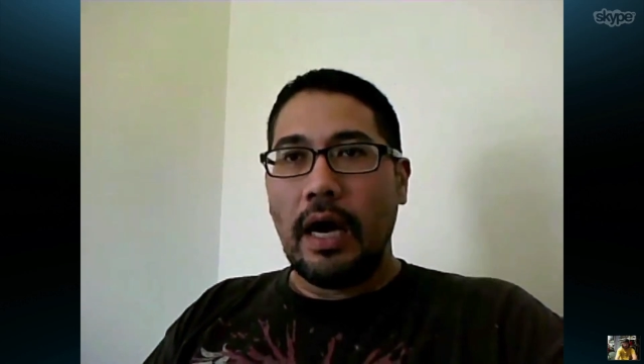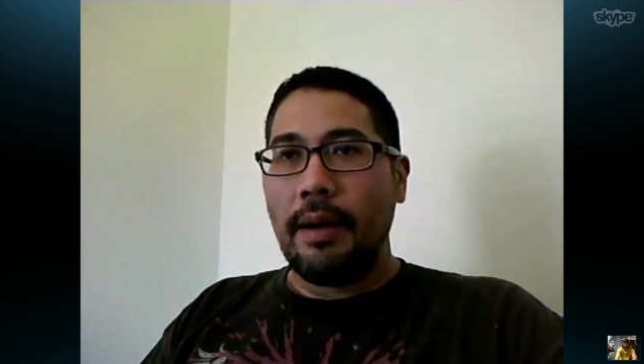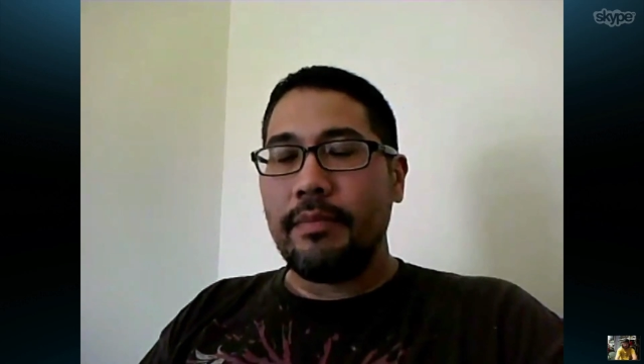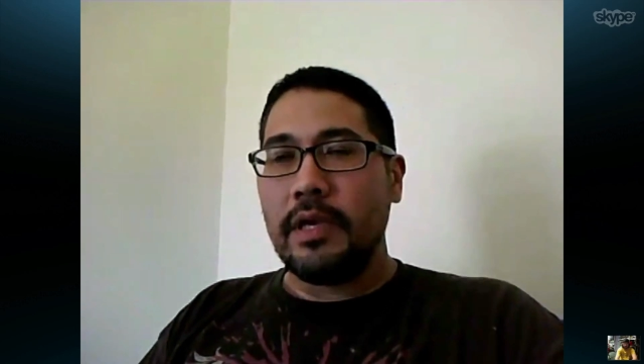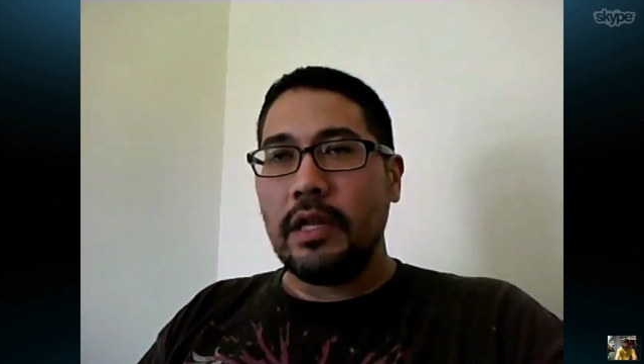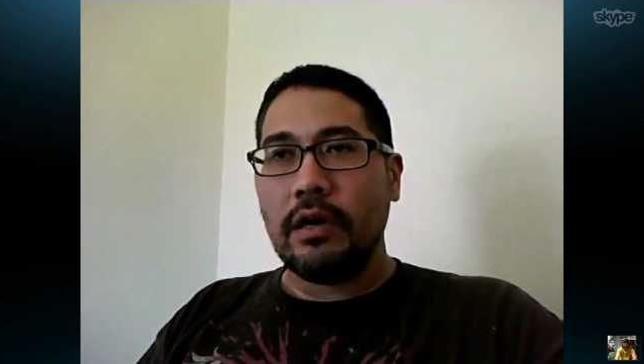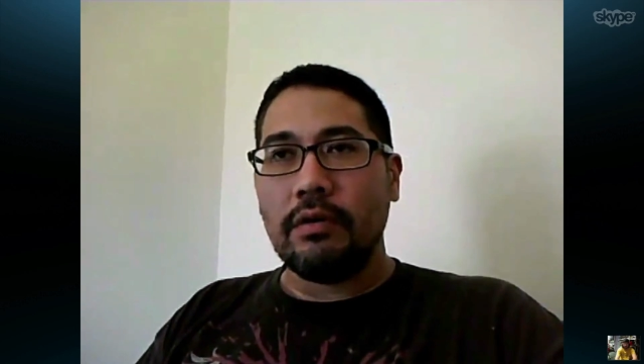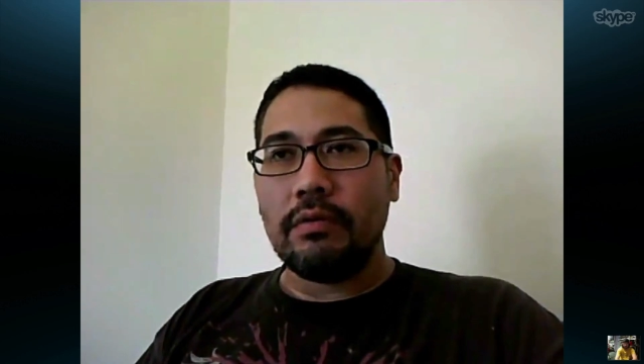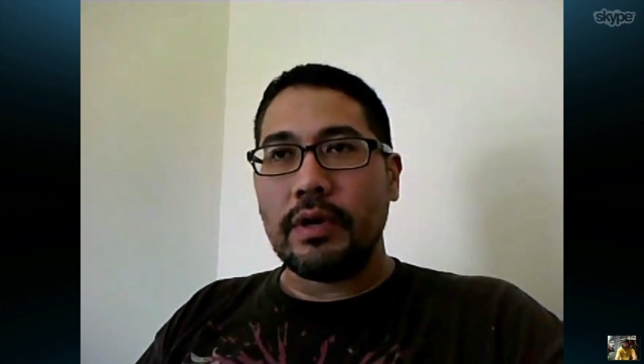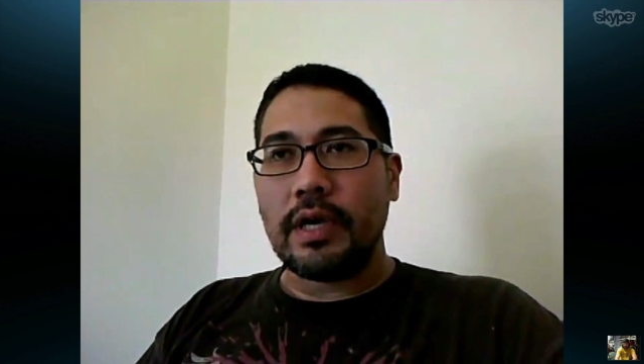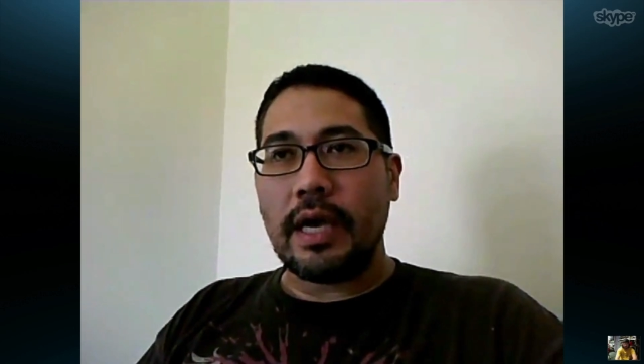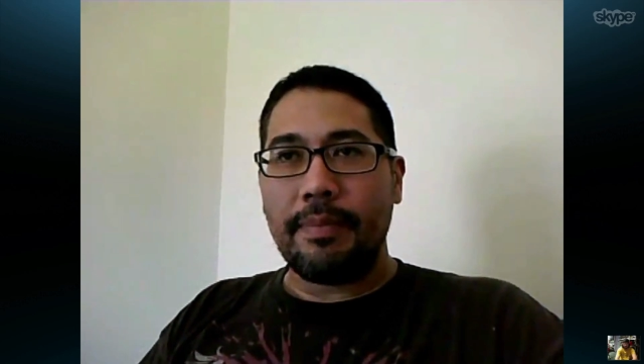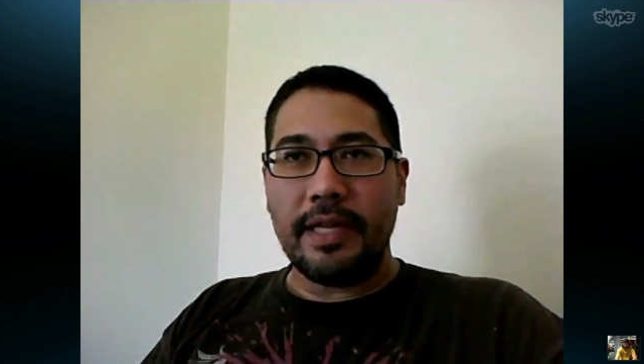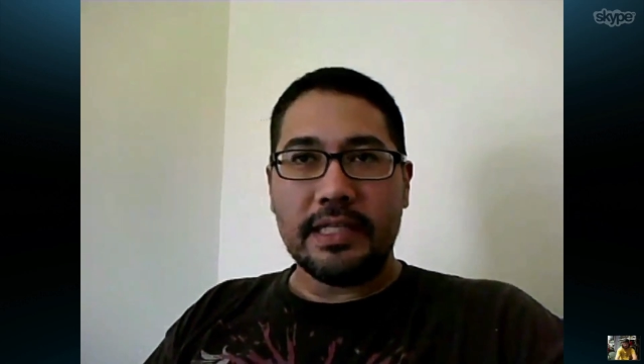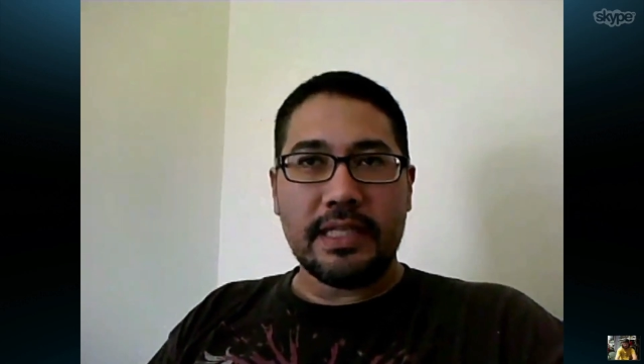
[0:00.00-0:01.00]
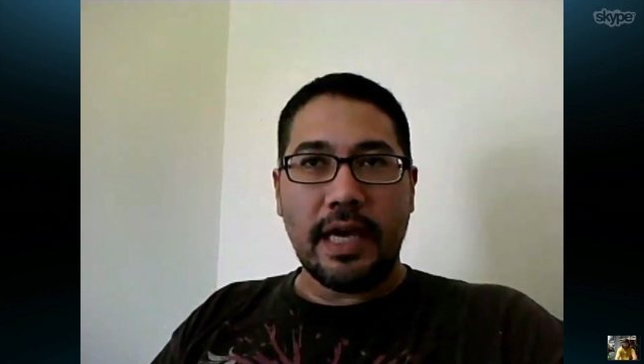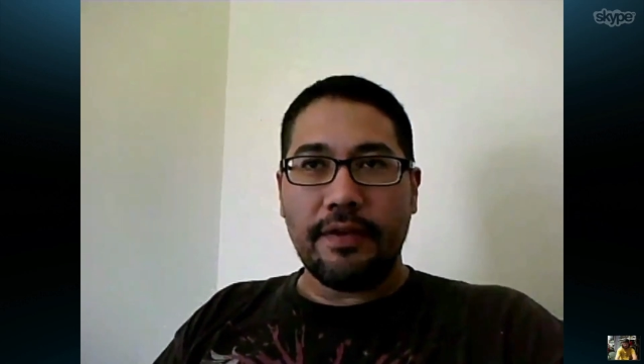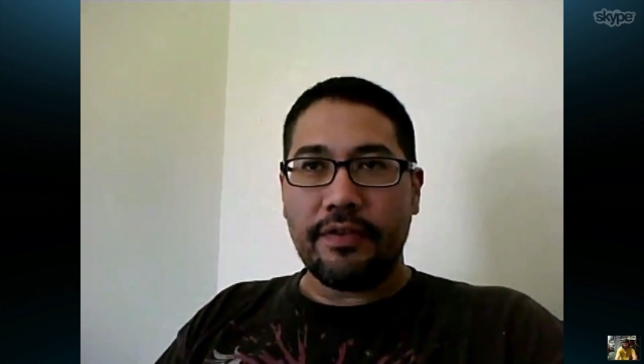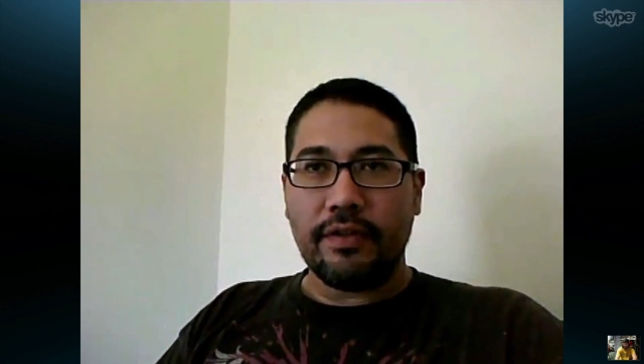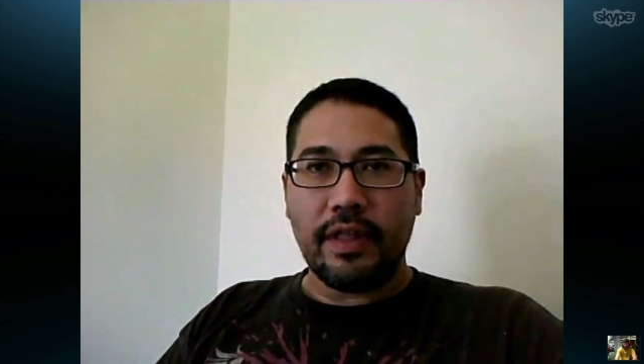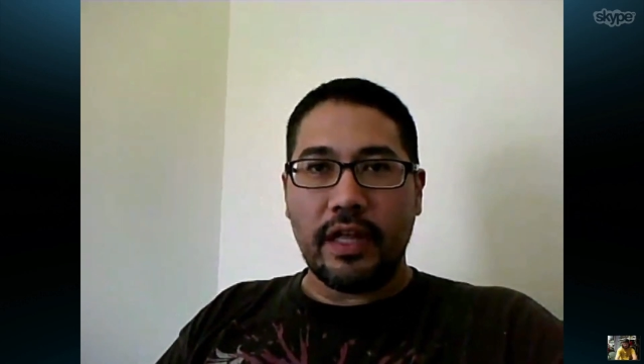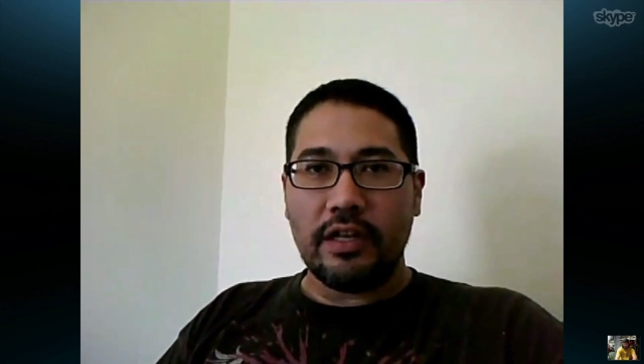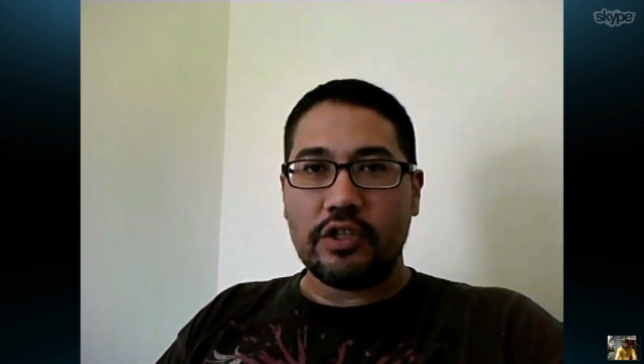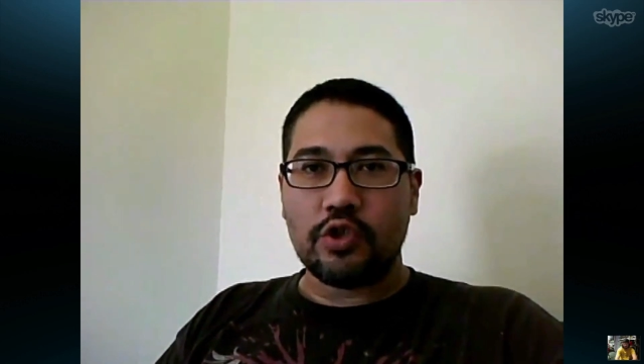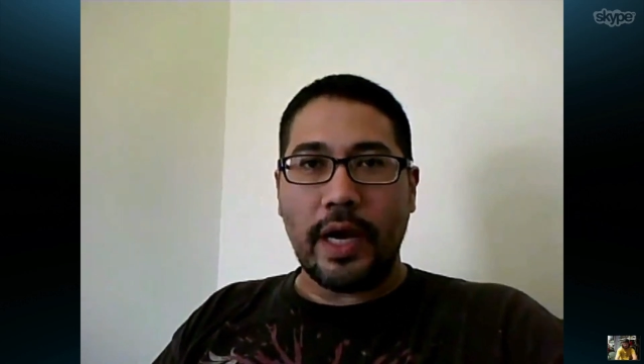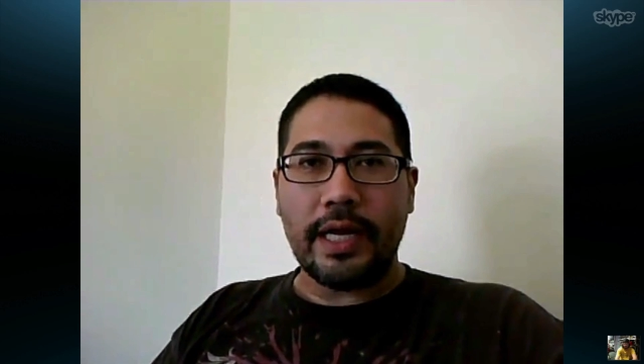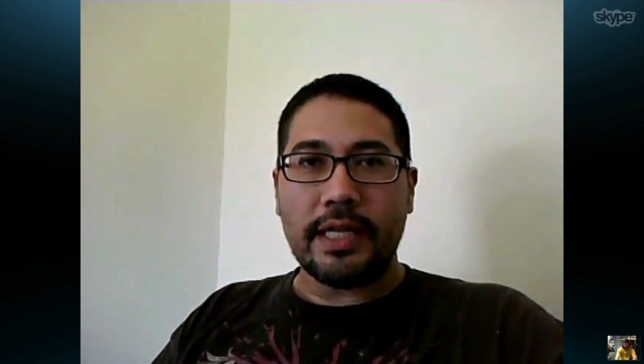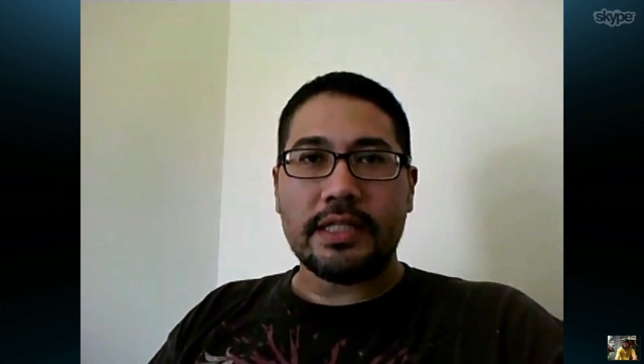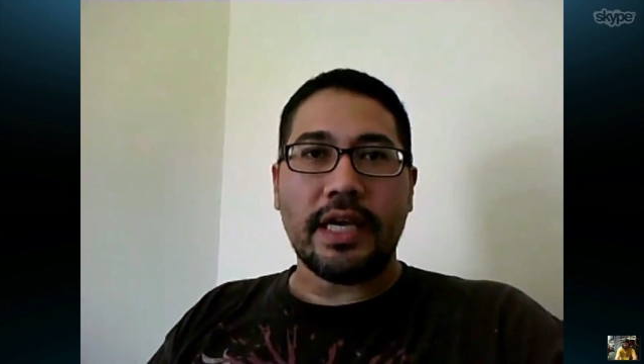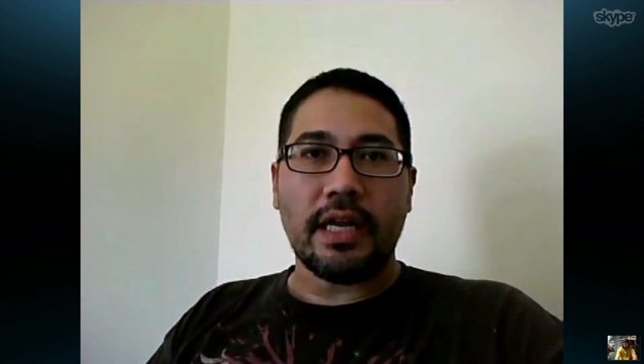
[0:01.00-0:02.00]
Companies out there that try to take
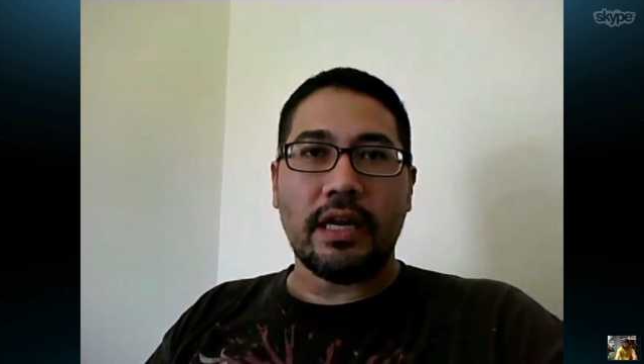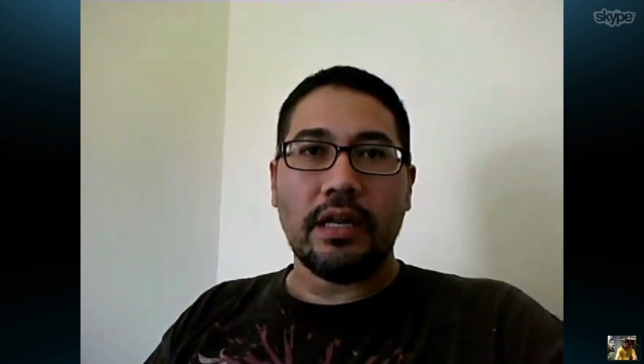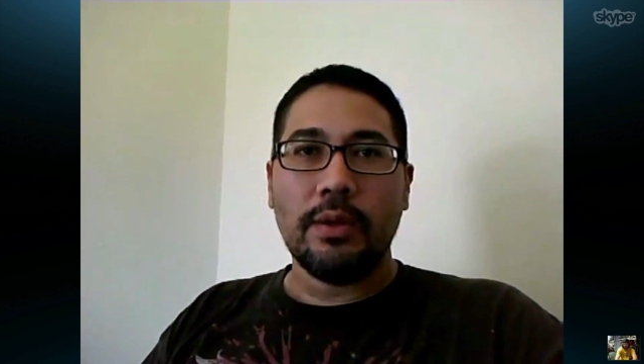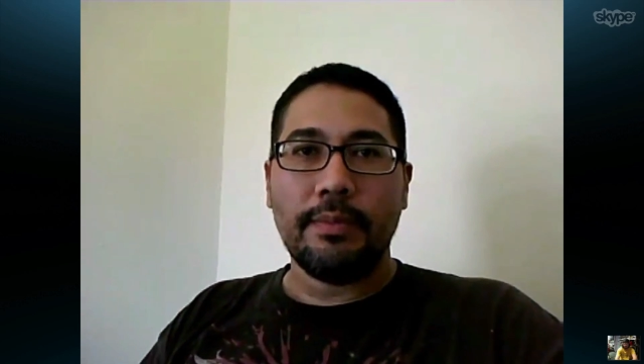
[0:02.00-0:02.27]
an aluminum